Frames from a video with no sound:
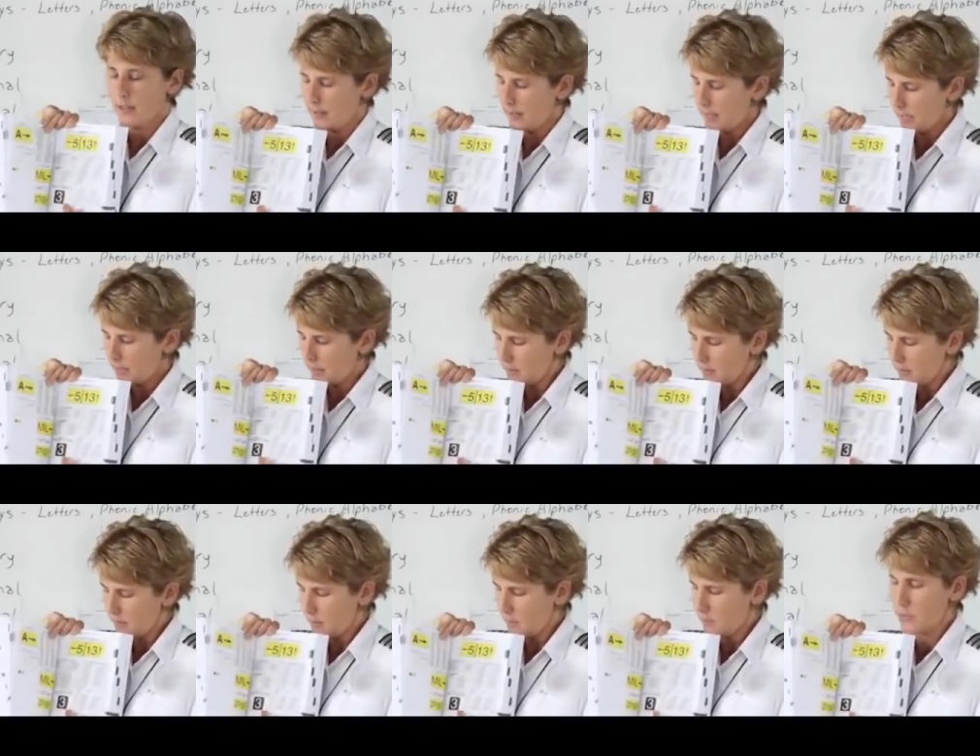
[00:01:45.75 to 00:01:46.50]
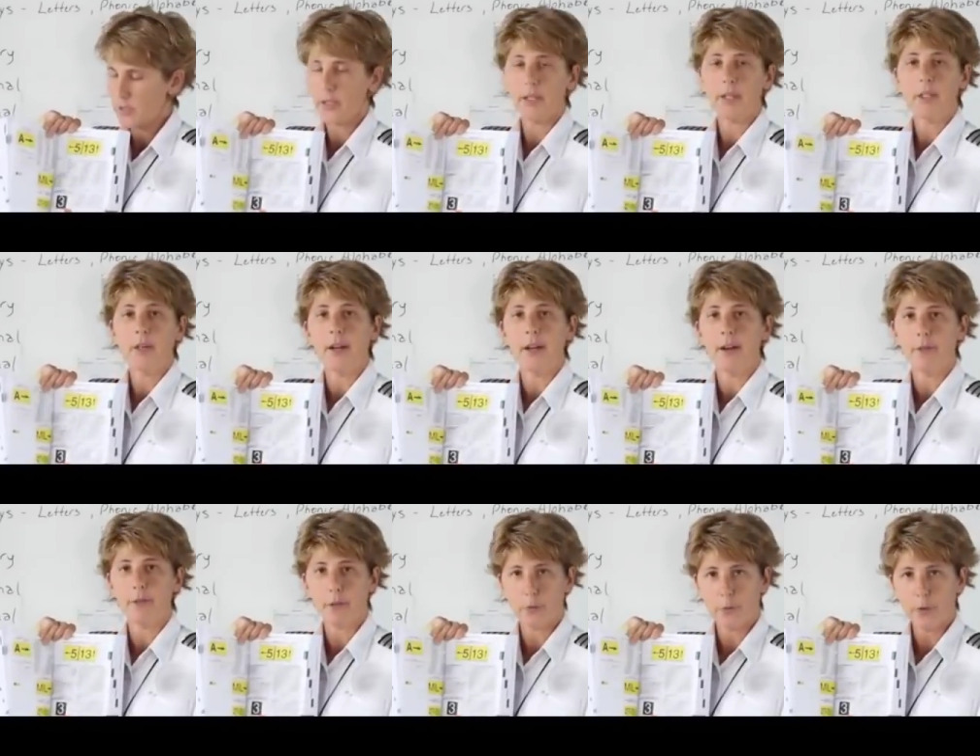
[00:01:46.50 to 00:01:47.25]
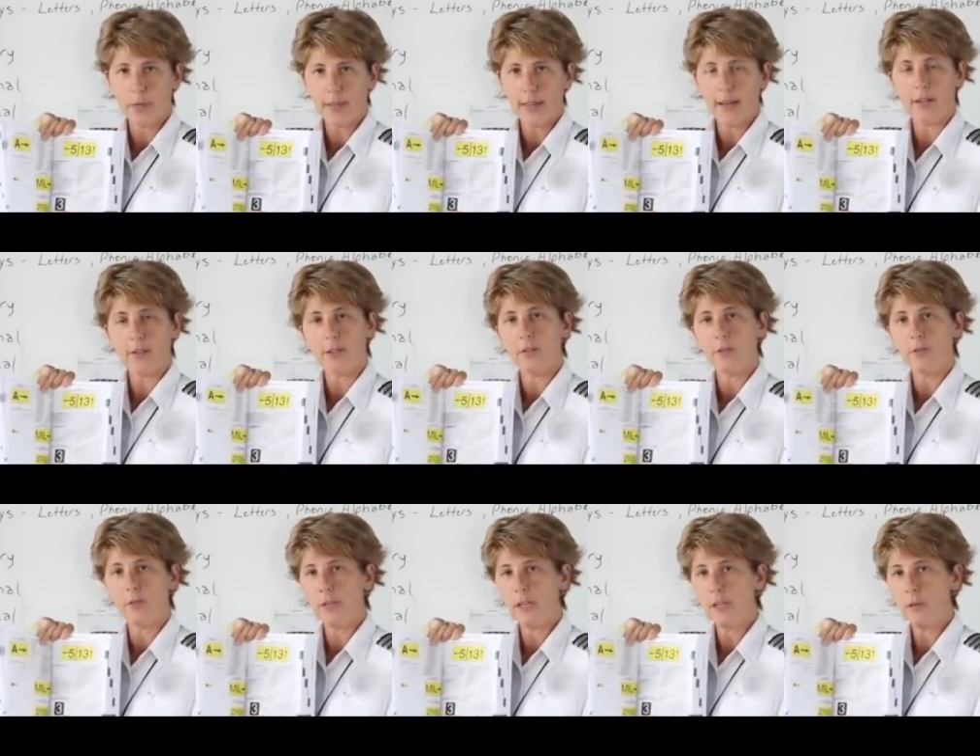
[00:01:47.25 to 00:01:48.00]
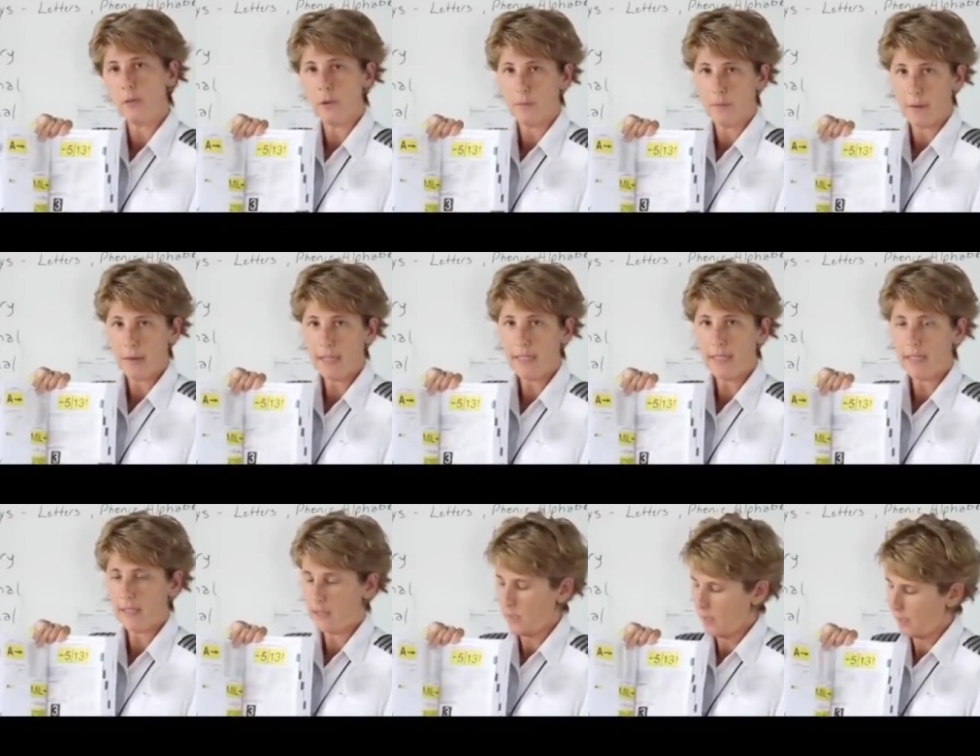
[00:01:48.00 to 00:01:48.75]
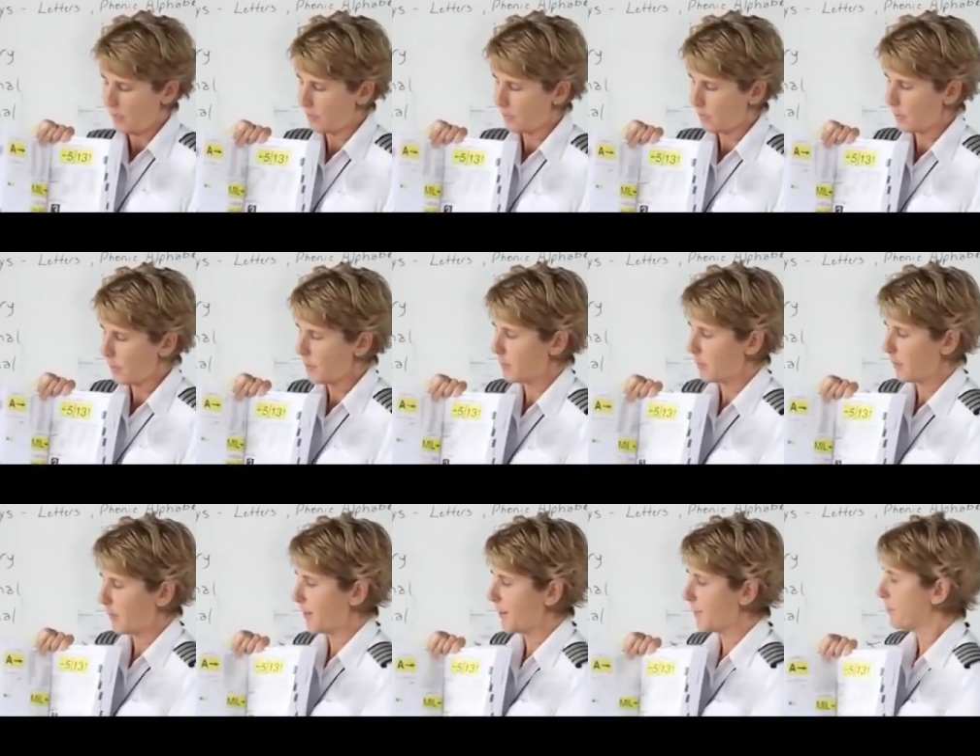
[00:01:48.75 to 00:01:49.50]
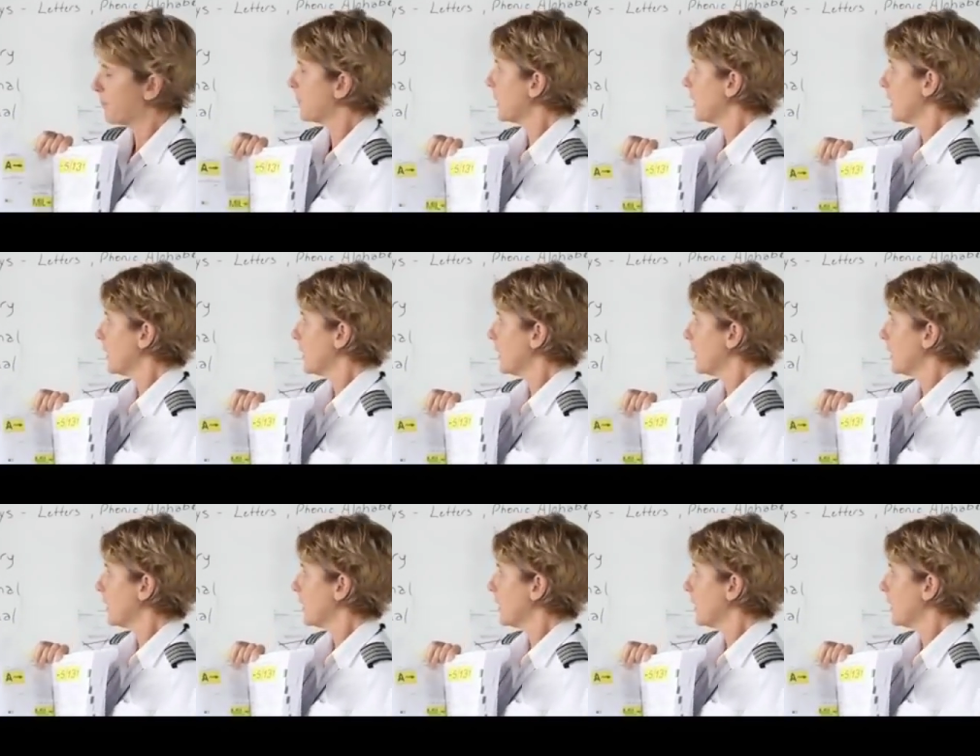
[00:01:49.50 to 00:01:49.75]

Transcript: That denotes that you have three thousand feet remaining on the runway.